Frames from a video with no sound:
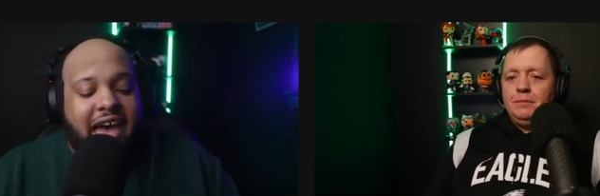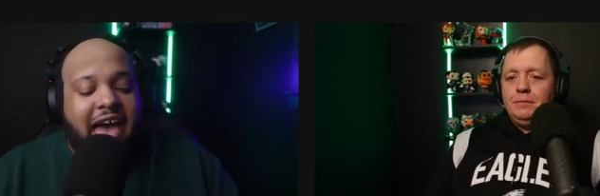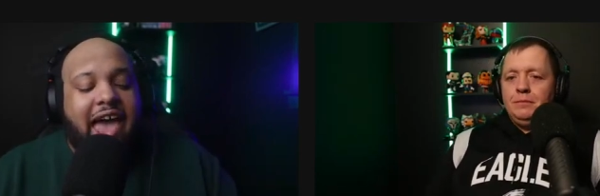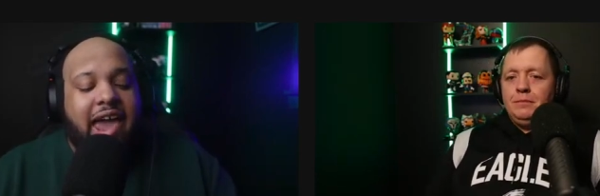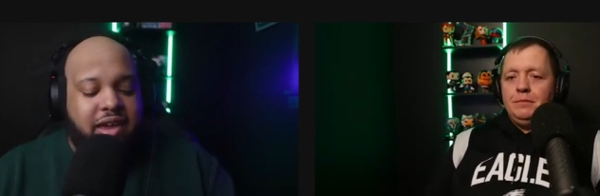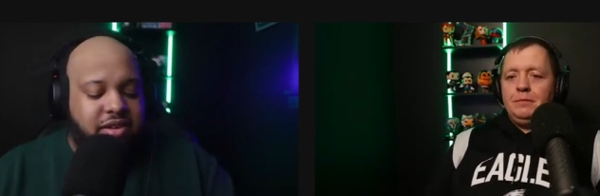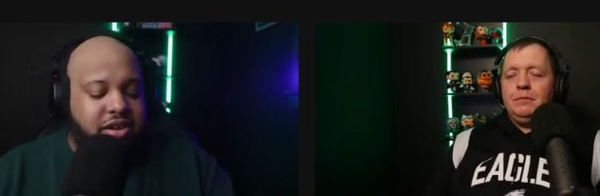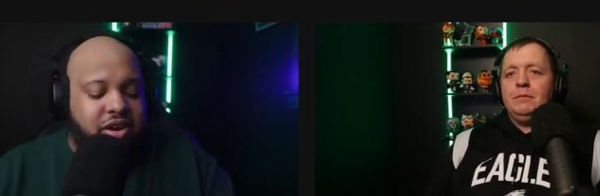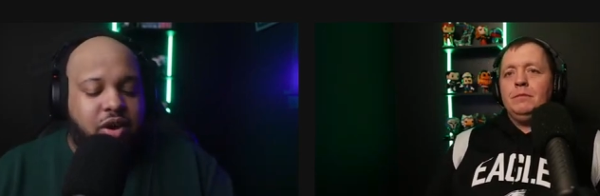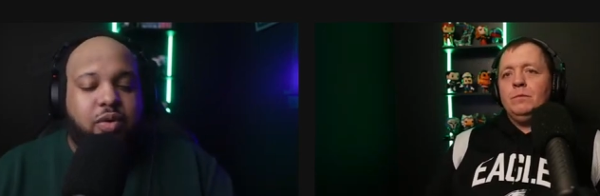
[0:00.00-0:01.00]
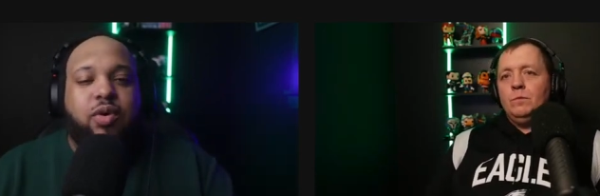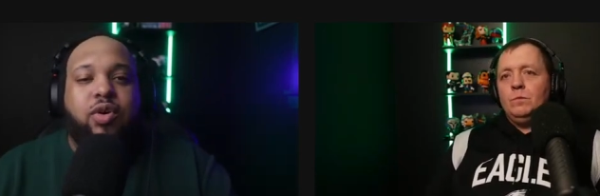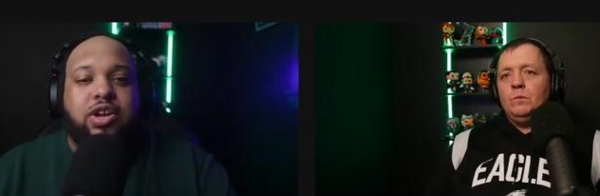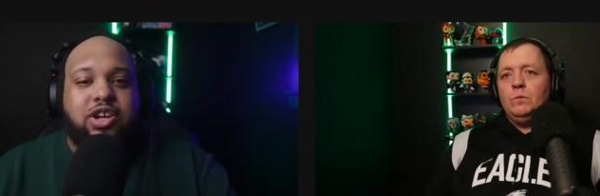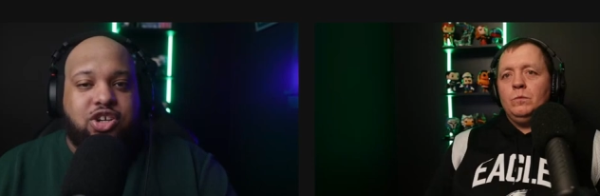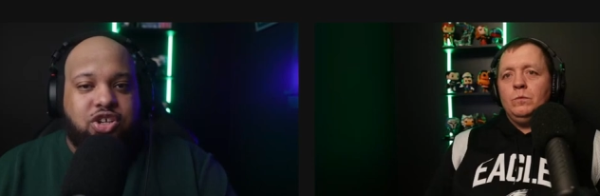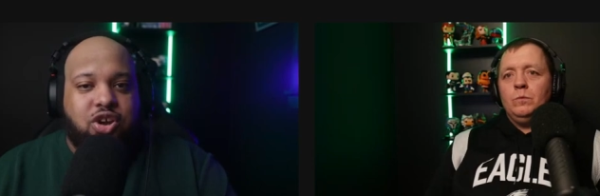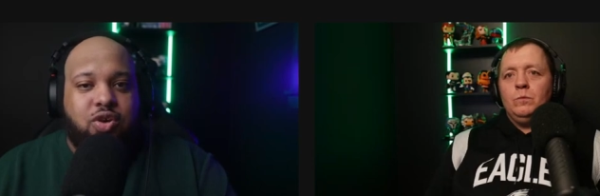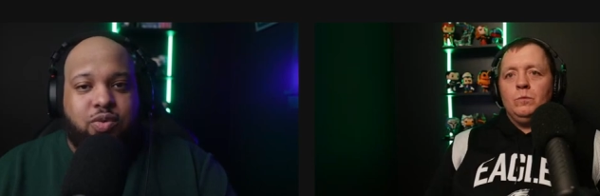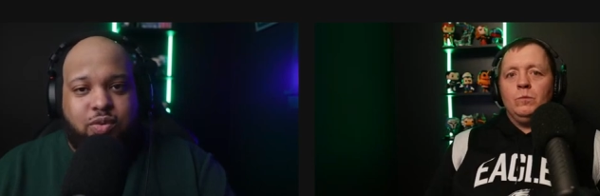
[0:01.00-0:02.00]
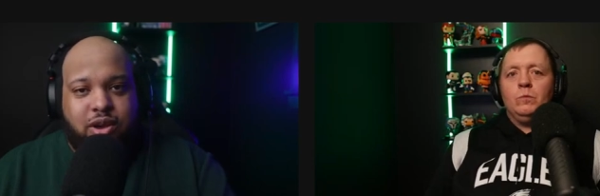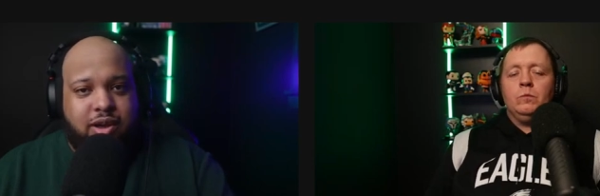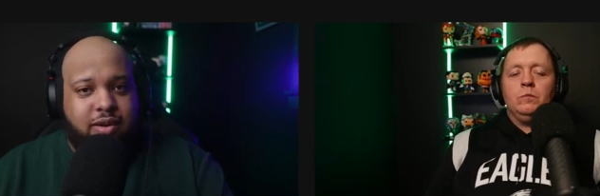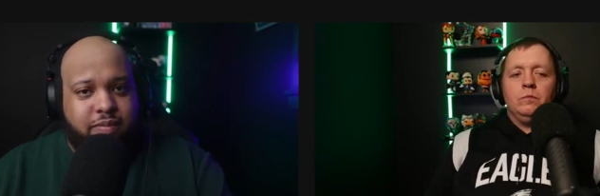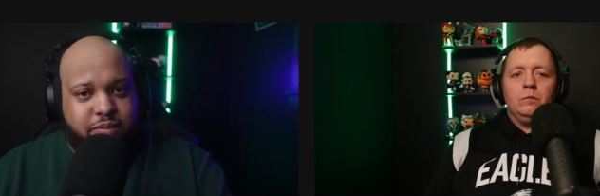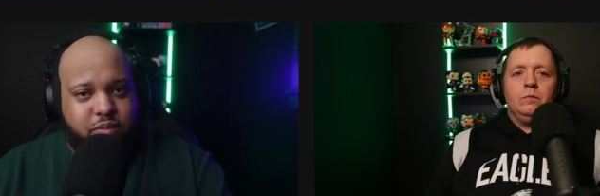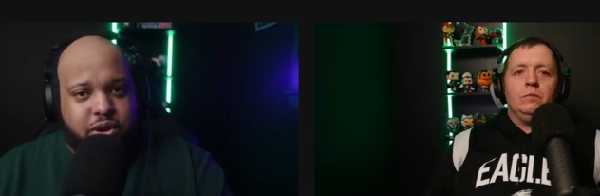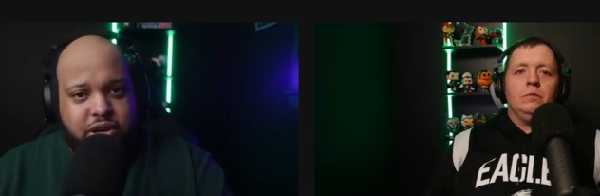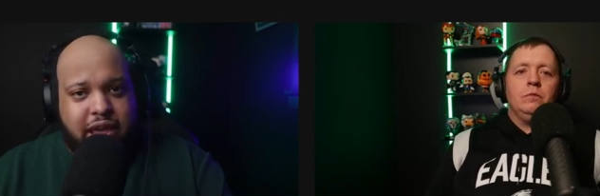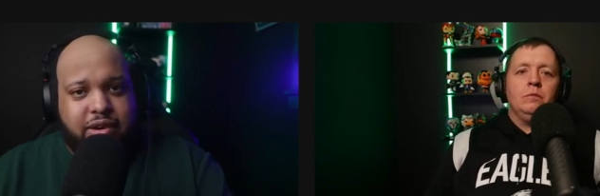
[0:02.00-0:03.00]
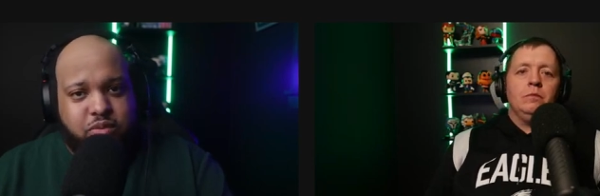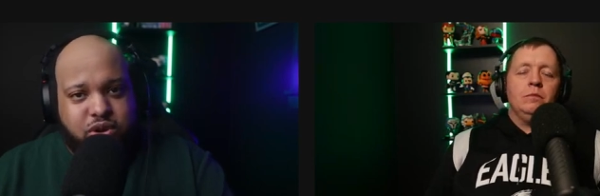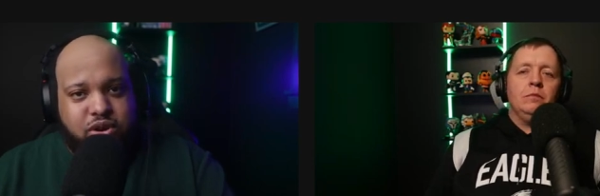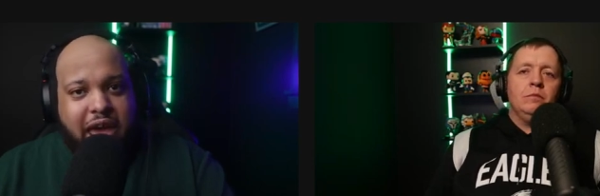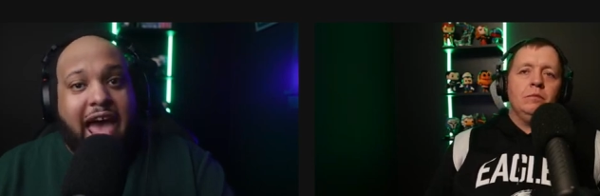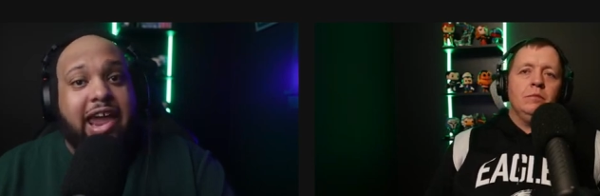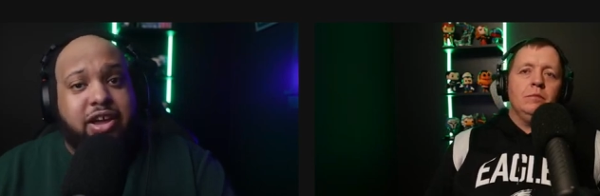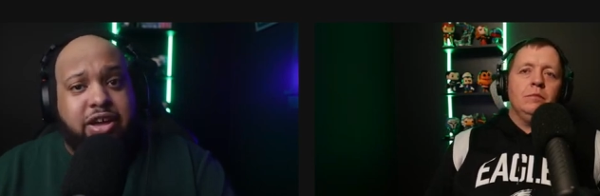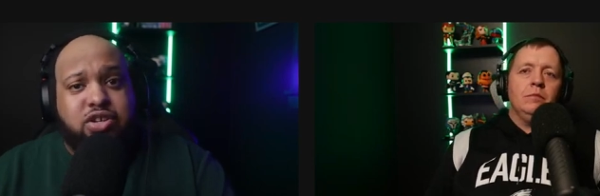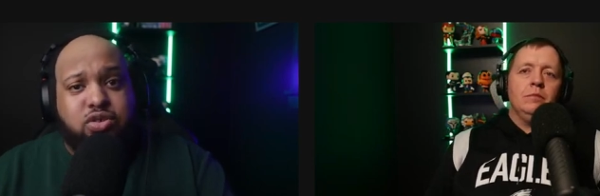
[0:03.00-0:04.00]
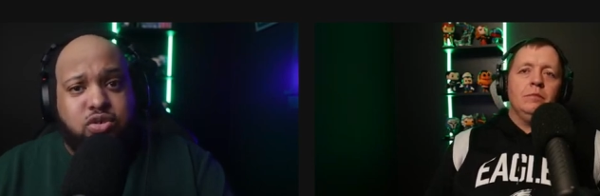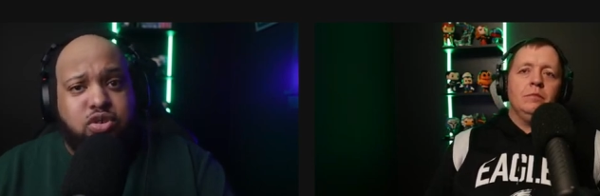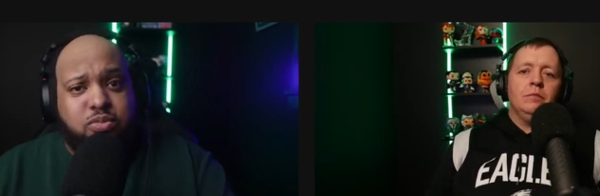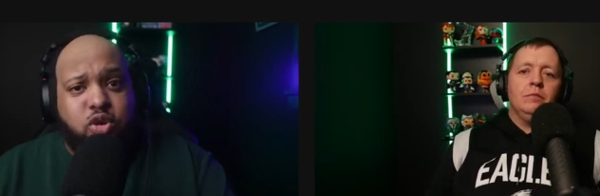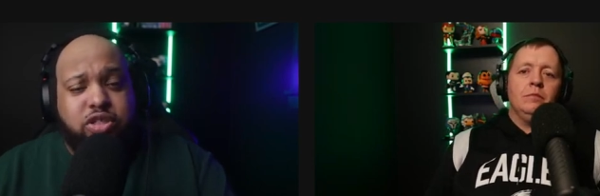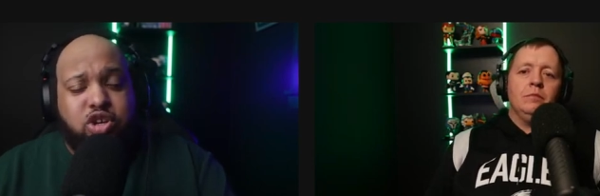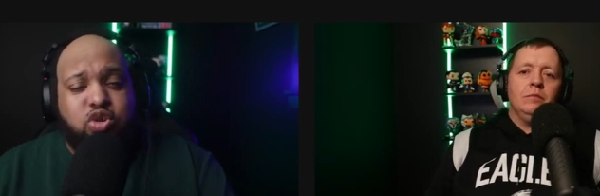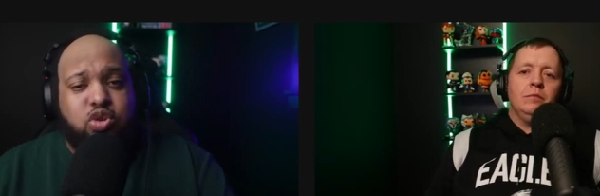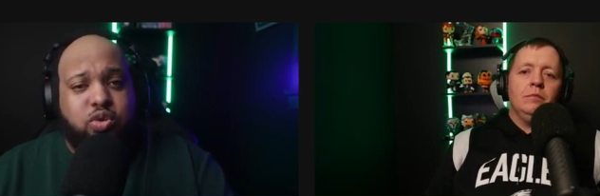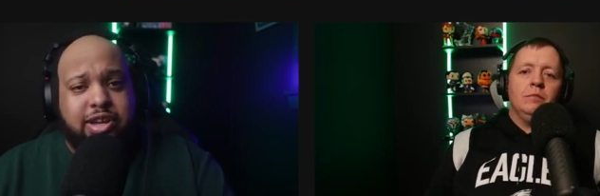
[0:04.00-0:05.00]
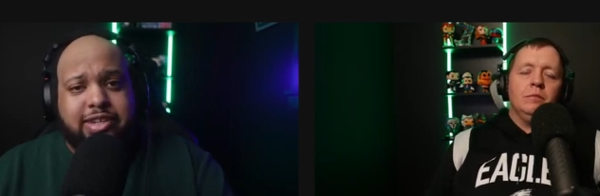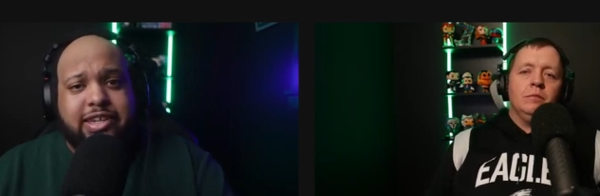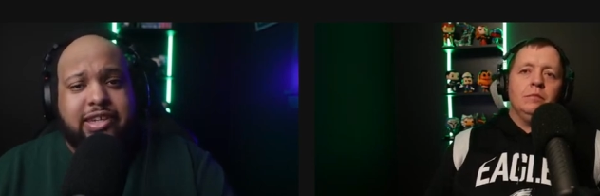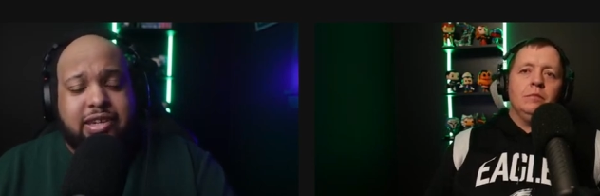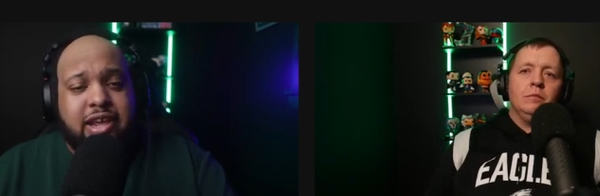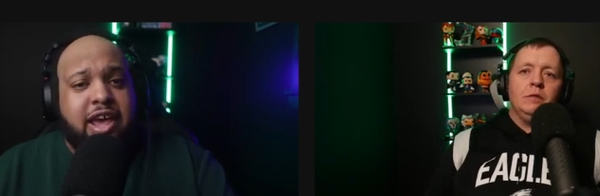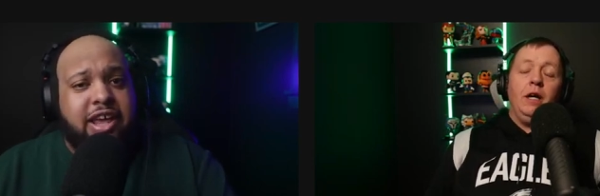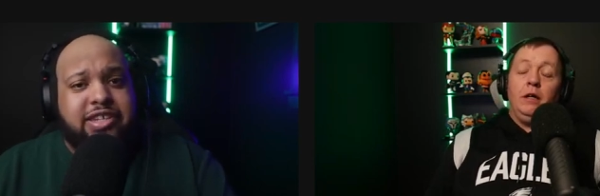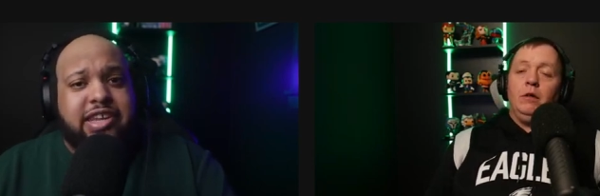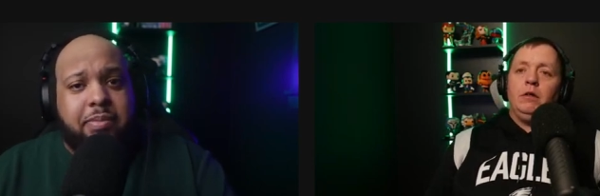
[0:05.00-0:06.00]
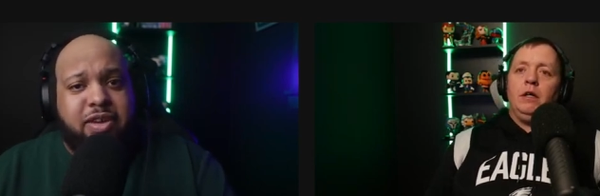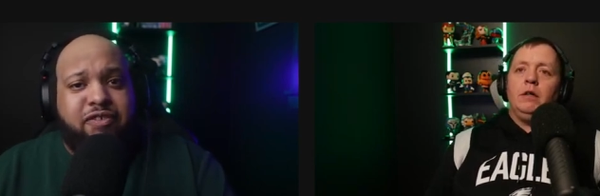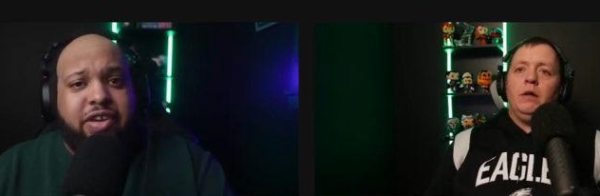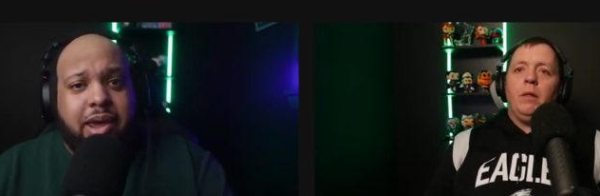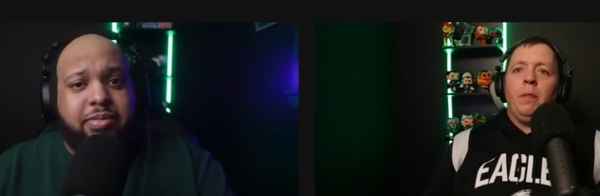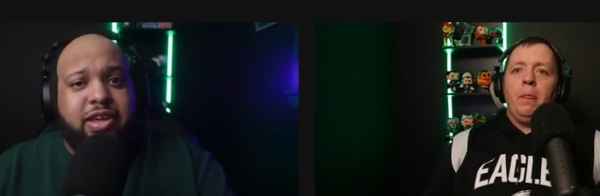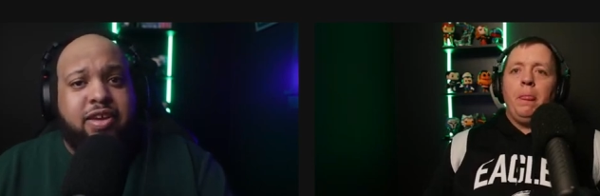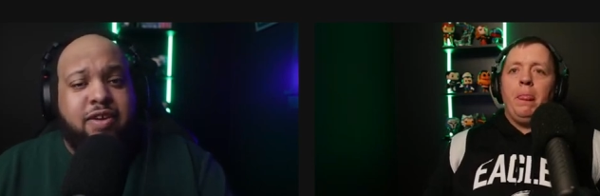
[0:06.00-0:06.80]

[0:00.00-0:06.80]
Speaker 1: I, you know, on this show, uh, we I, I cuss usually more than you do, and this is yeah, a semi-family